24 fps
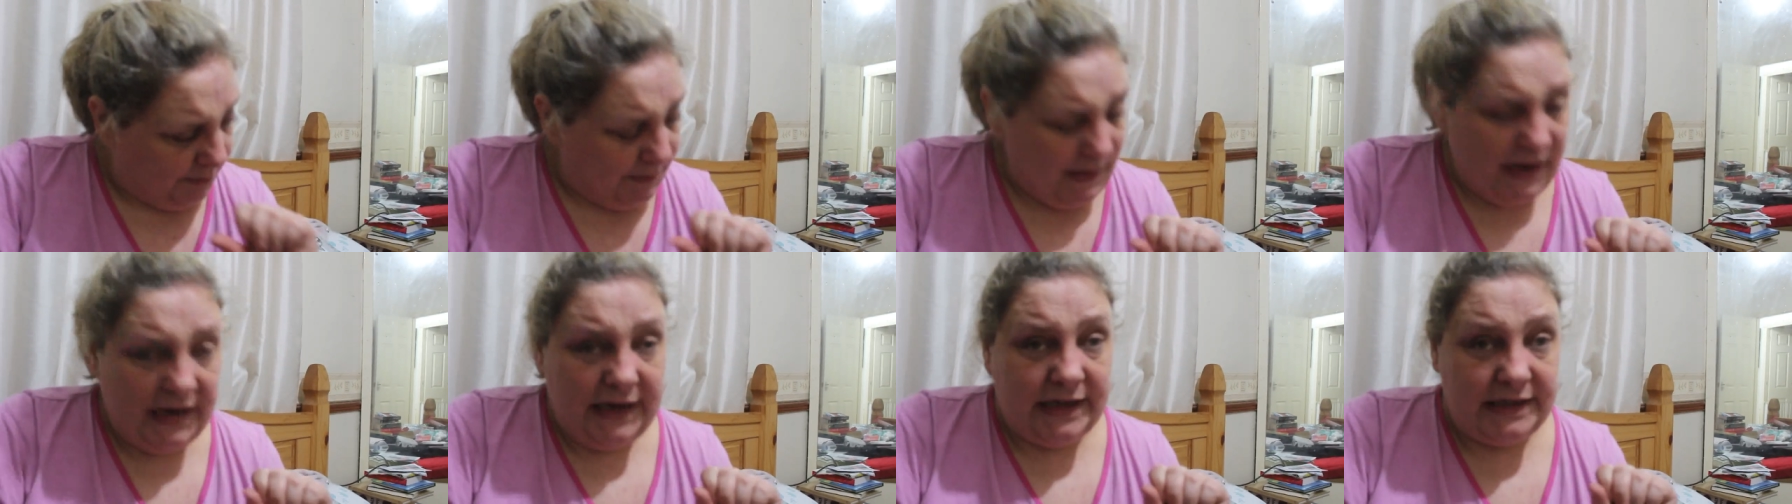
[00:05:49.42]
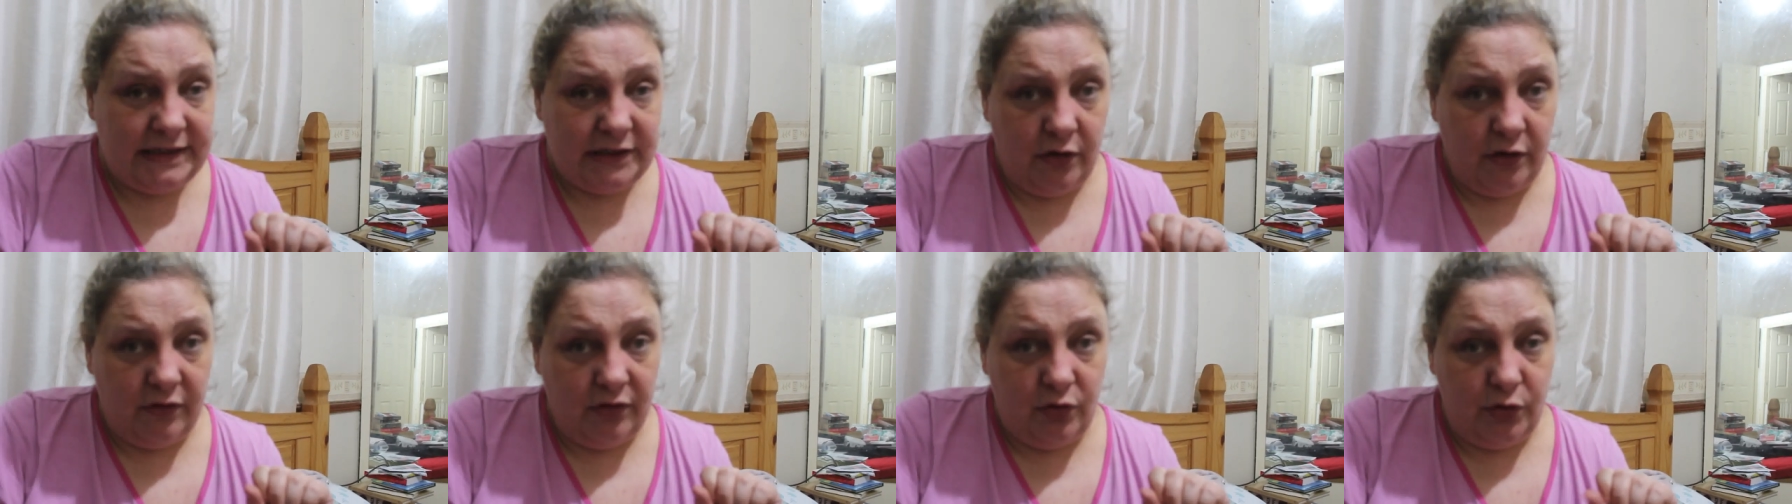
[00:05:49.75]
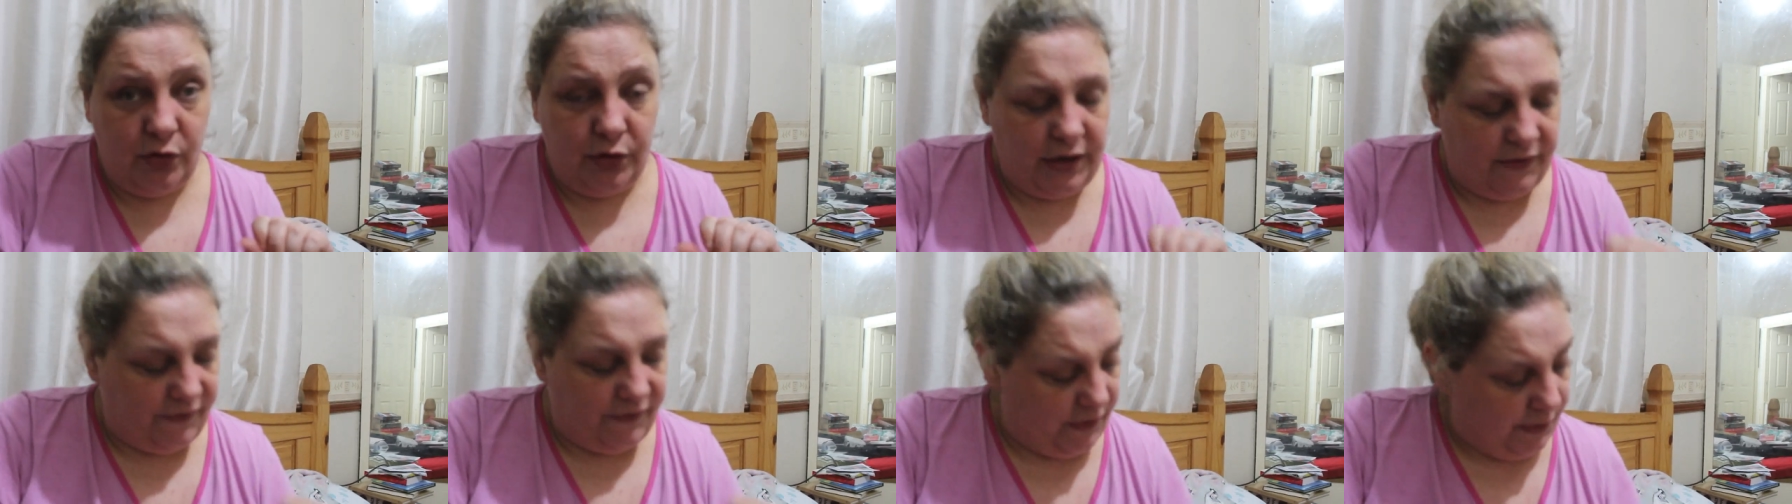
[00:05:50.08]
Big
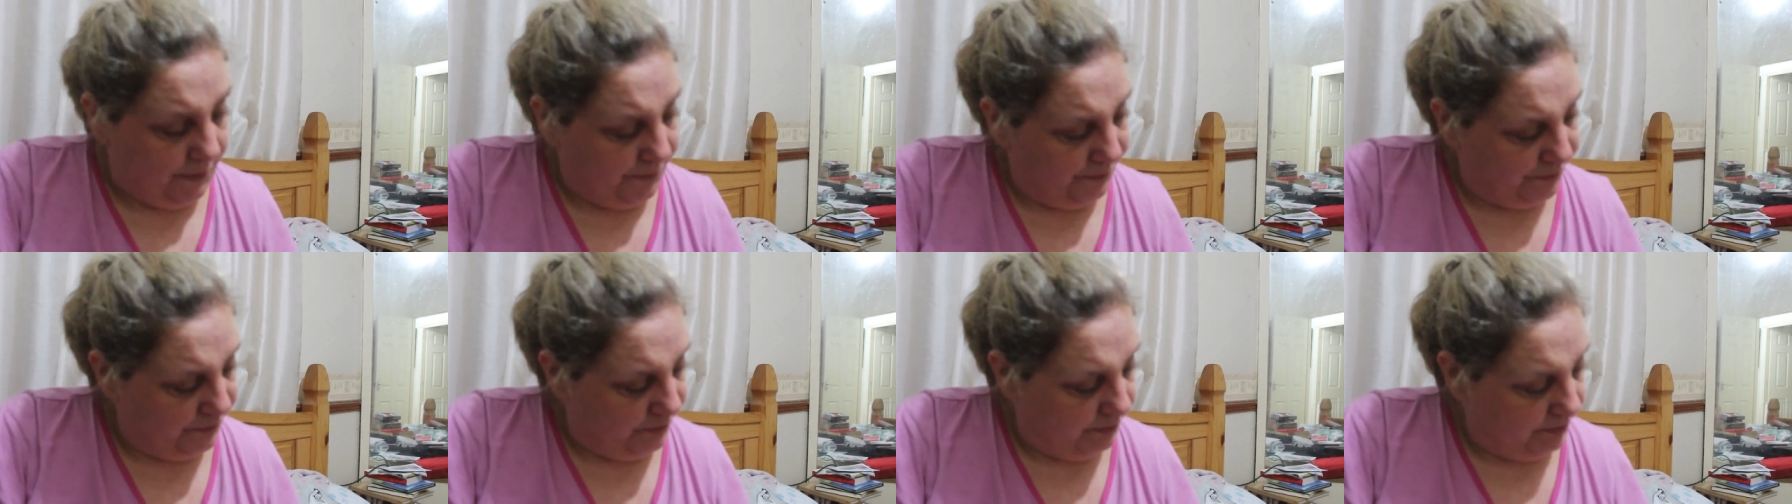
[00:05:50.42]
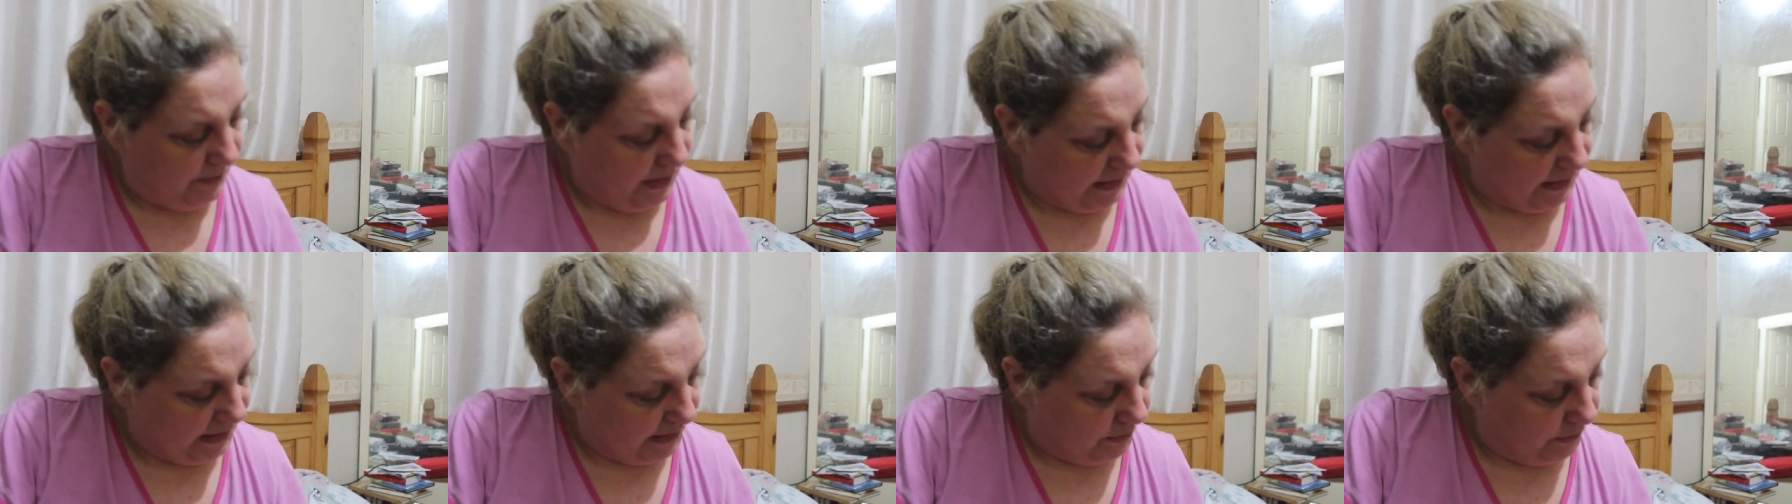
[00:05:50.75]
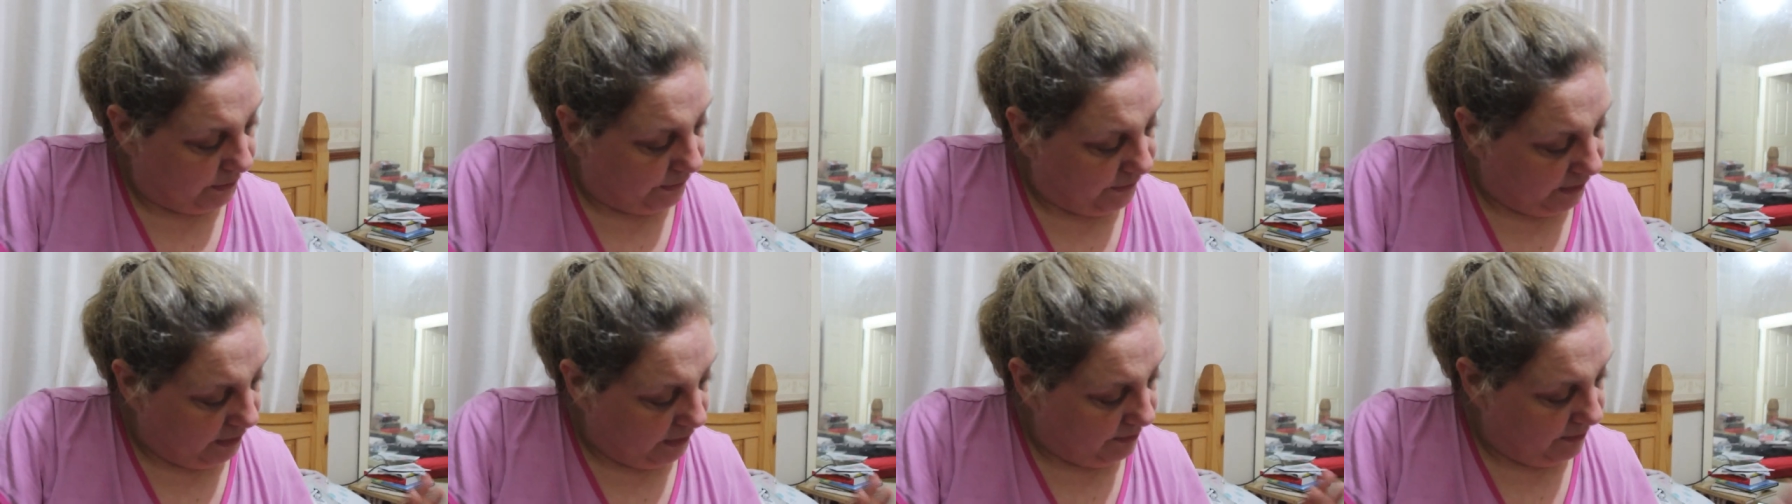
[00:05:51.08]
historical novel, made into a
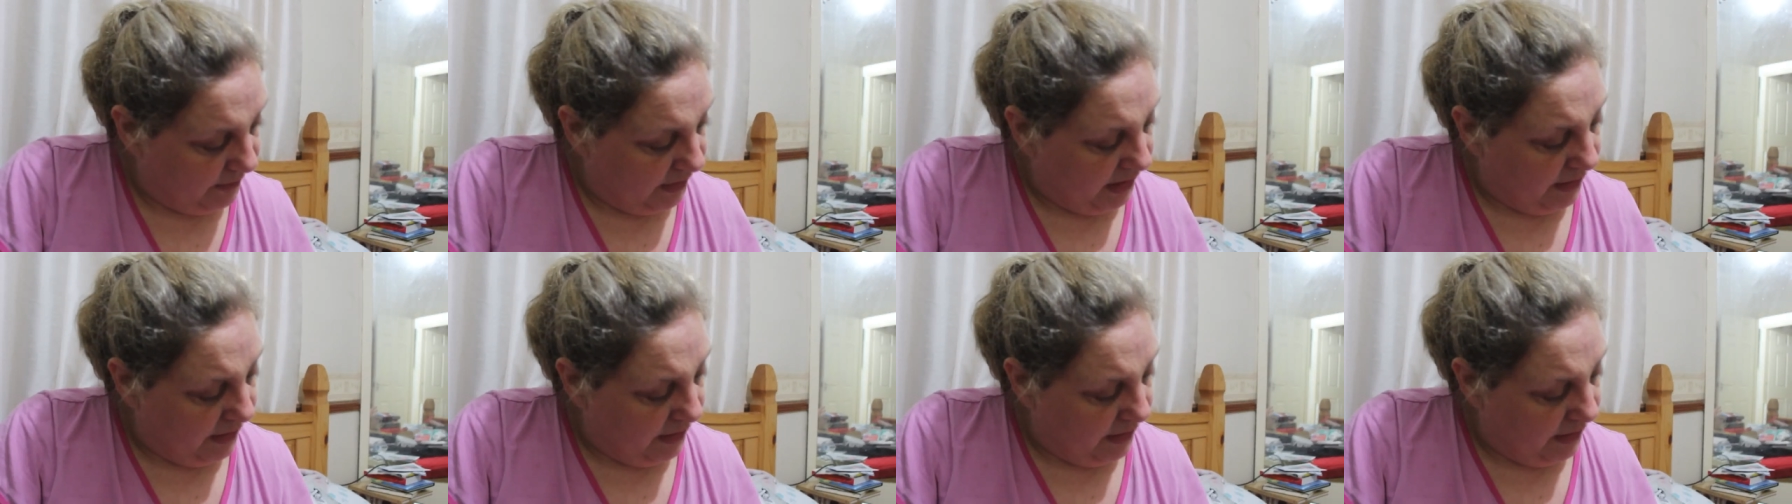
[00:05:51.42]
film.